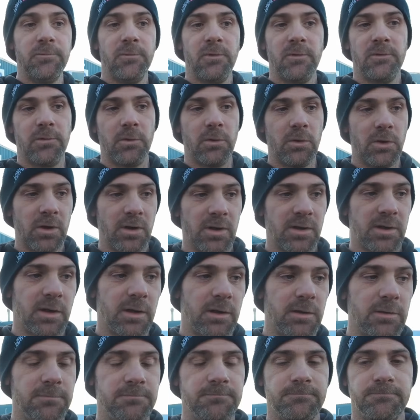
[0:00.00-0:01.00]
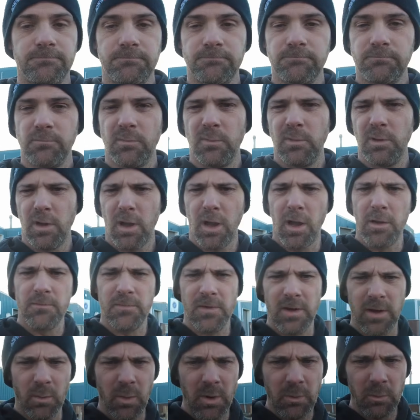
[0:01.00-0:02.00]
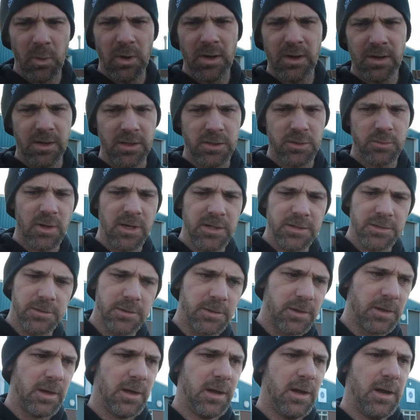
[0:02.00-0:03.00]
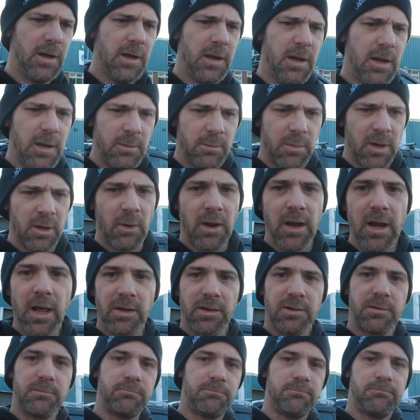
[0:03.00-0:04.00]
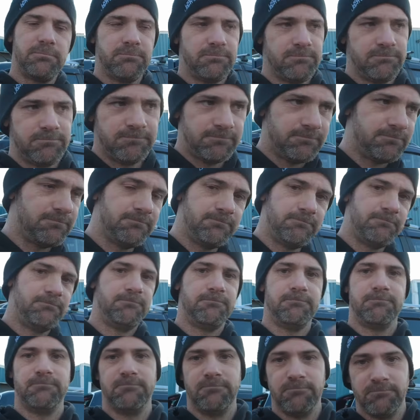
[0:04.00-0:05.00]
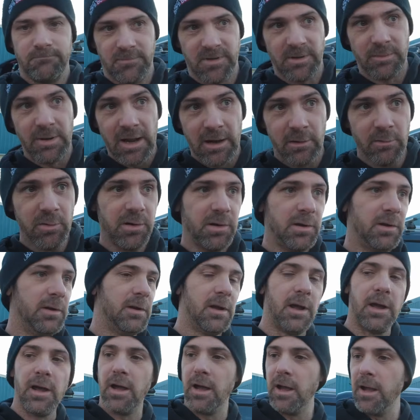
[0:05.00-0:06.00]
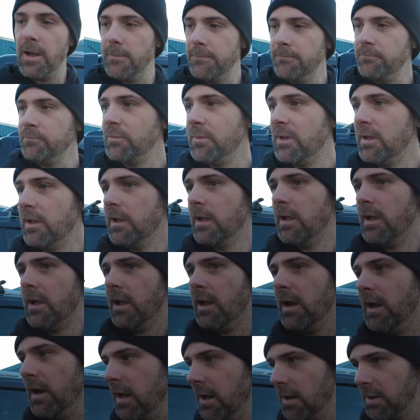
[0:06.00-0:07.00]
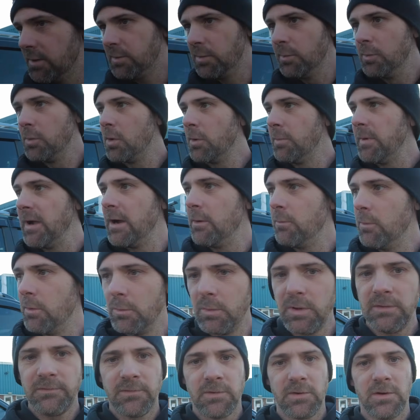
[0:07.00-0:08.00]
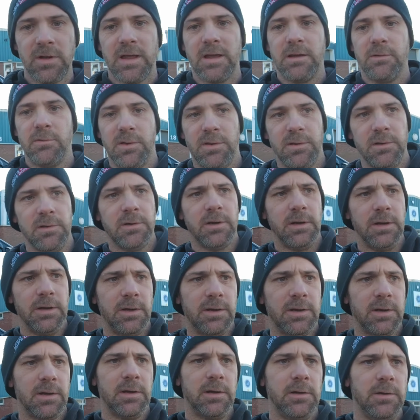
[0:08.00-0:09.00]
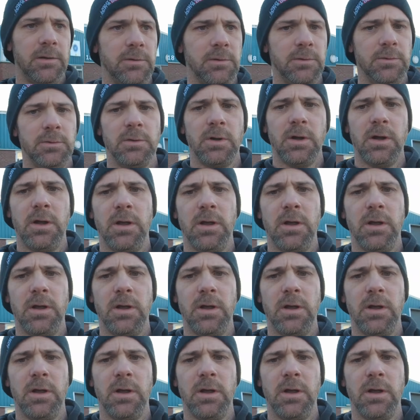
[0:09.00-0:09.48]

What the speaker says: for it. So hopefully a win-win situation. Anyway, that's something else. Let's talk about what we've got outside. So